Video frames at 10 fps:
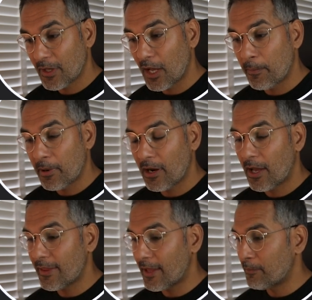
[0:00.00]

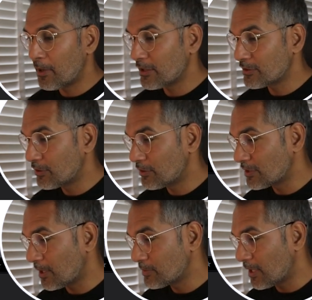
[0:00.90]
apply that mask to the
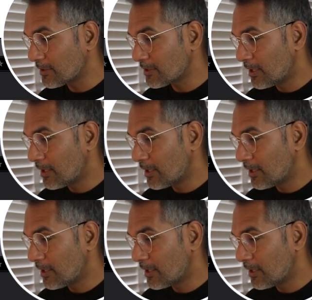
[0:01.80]
subject,